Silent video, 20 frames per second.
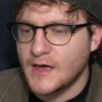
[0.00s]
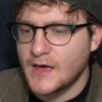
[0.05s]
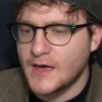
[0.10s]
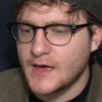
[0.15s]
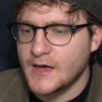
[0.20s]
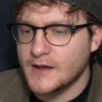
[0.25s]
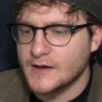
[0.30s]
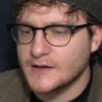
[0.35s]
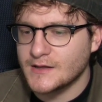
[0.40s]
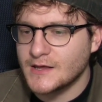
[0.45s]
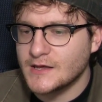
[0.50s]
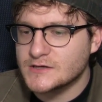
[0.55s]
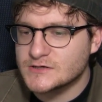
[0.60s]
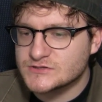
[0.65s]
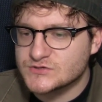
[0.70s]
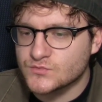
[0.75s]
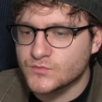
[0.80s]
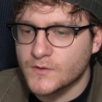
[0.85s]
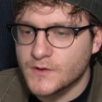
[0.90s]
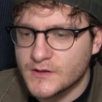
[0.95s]
and he
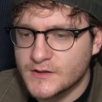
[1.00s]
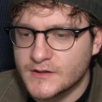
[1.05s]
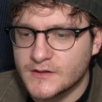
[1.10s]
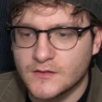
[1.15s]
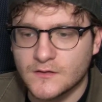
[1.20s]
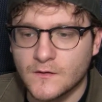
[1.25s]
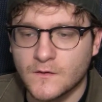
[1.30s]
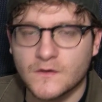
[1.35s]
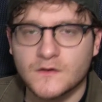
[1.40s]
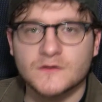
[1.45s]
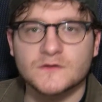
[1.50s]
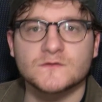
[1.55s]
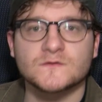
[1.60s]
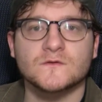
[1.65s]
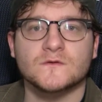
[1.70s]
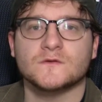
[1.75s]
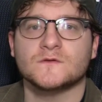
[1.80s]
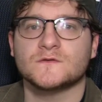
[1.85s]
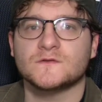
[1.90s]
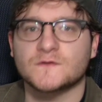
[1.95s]
just really
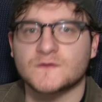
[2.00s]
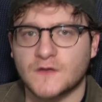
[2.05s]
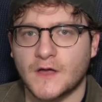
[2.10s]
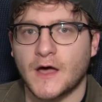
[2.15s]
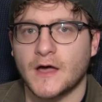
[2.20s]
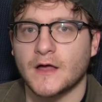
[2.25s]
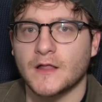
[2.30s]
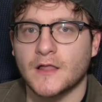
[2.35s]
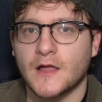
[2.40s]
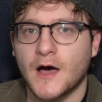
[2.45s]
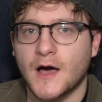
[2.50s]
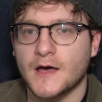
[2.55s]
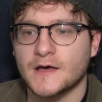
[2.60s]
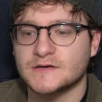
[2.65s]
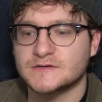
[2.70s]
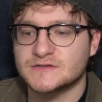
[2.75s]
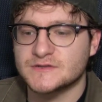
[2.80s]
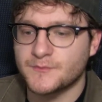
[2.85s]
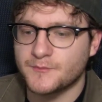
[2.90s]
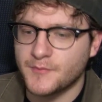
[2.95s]
looks
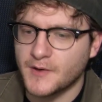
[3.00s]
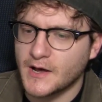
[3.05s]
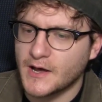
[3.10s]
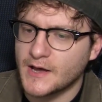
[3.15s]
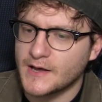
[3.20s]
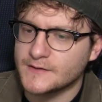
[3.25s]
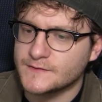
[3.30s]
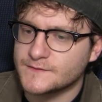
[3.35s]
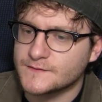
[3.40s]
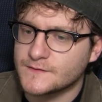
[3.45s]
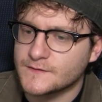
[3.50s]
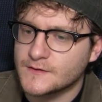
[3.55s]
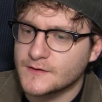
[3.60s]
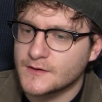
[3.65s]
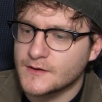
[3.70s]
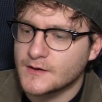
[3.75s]
stylized. But